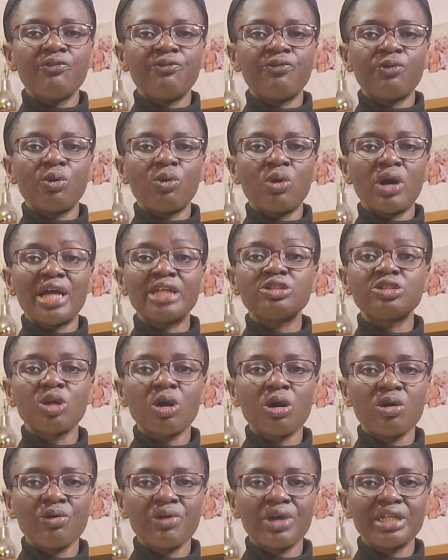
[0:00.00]
for a
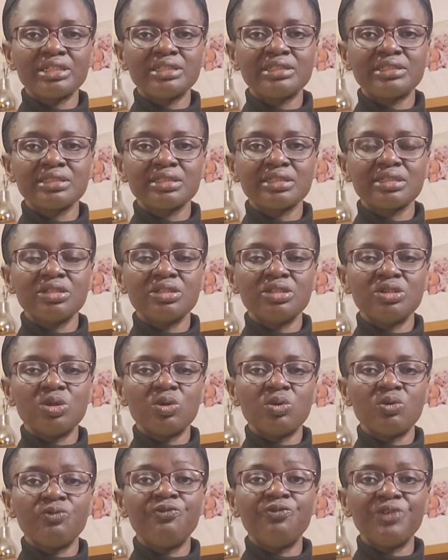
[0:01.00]
tourist, you
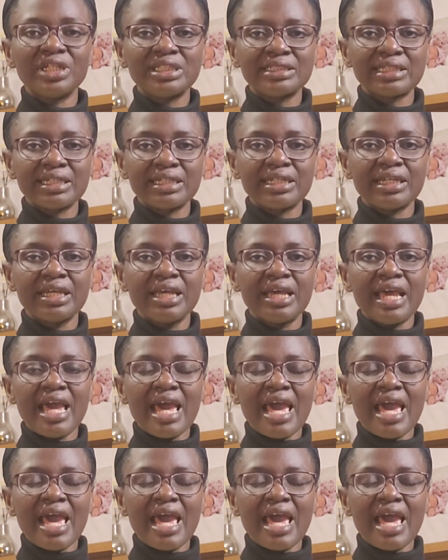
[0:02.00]
know, visit,